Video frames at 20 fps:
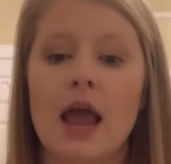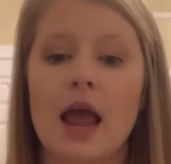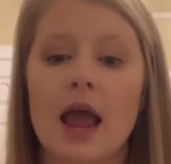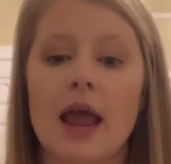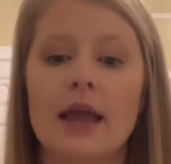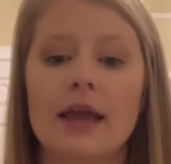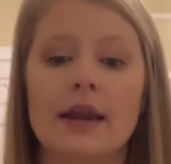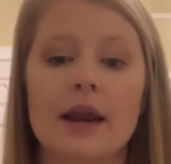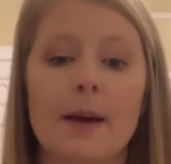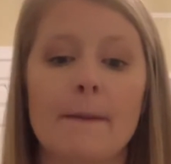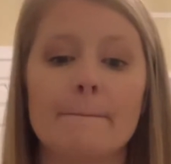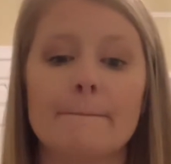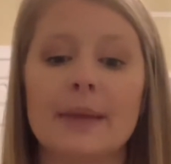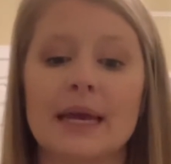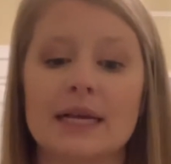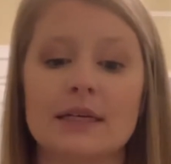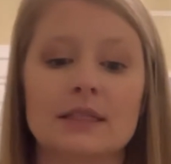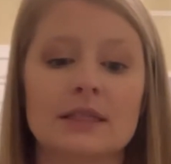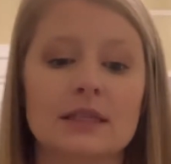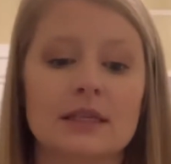It
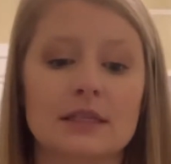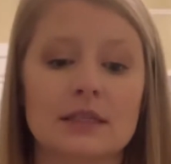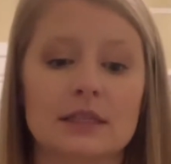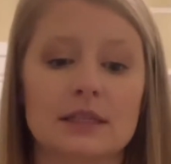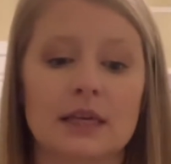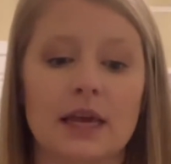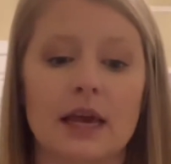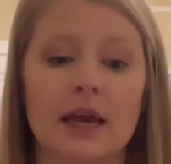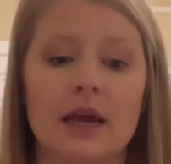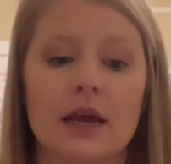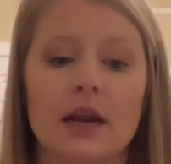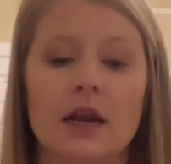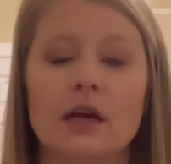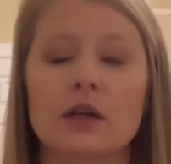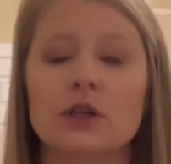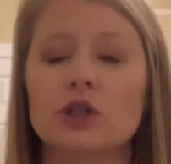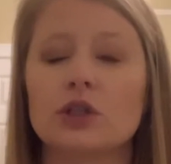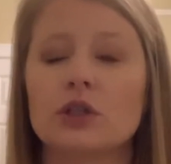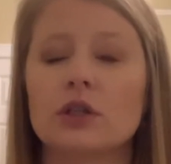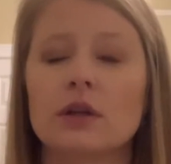makes the skin
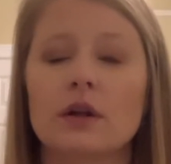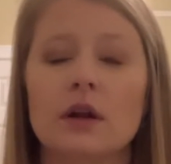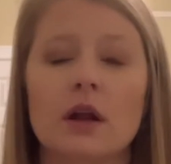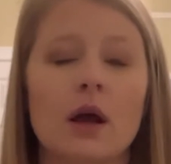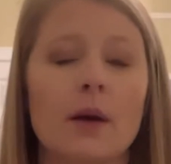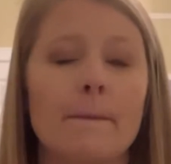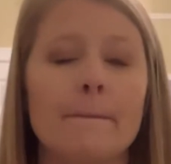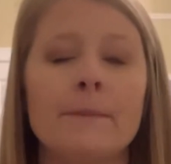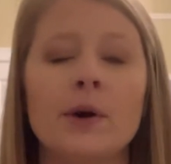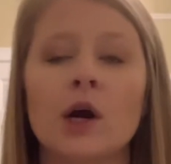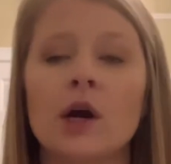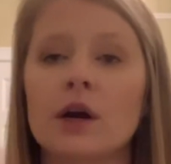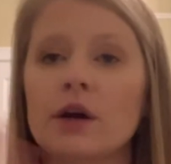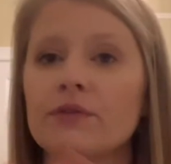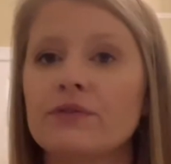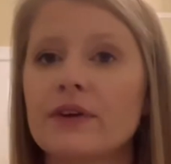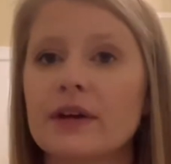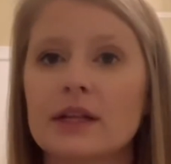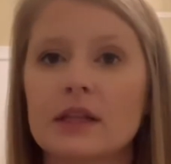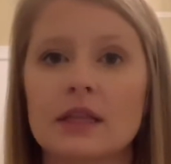
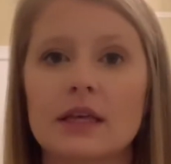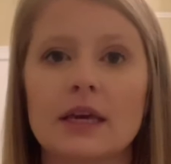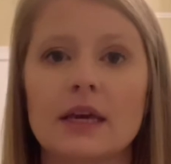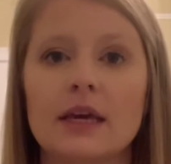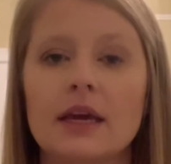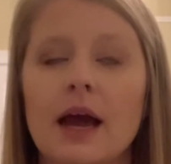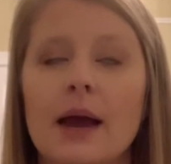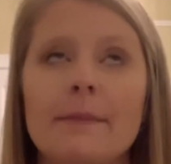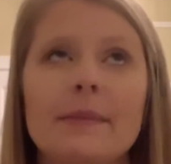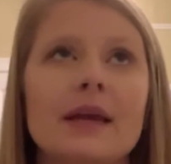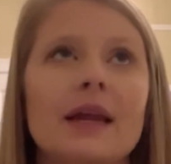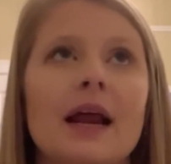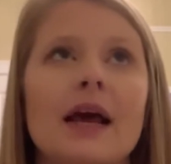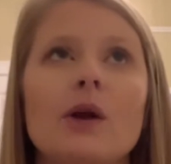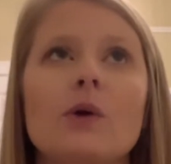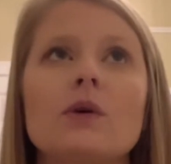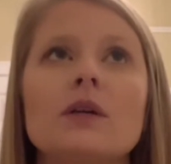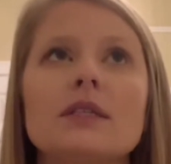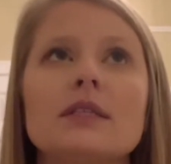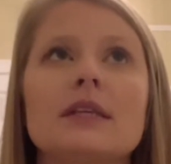perfectly, I mean, I don't
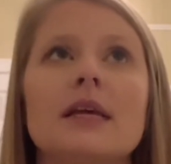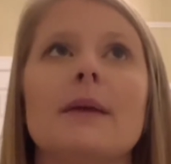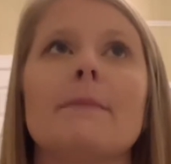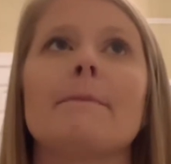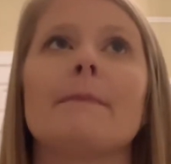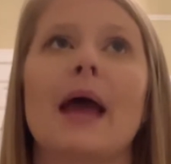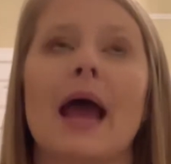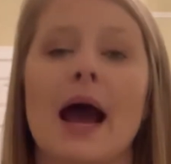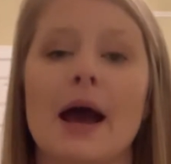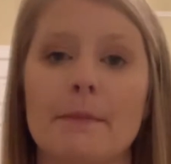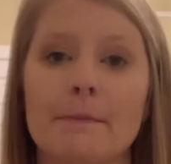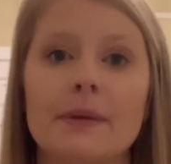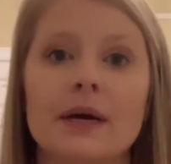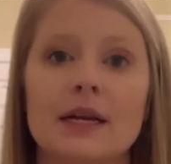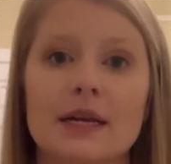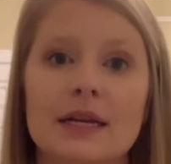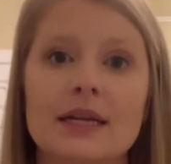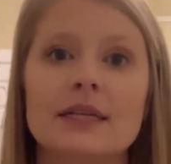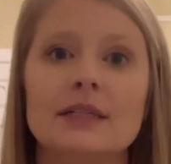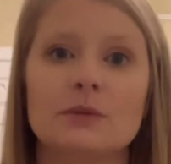want to say matte, but
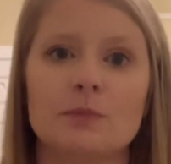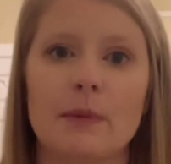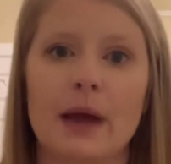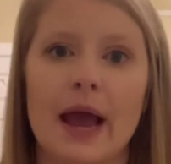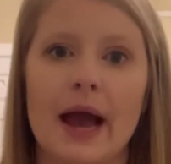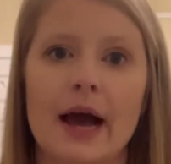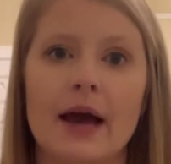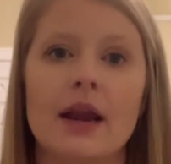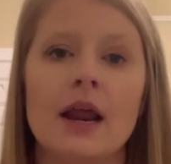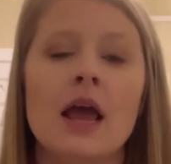it is matte.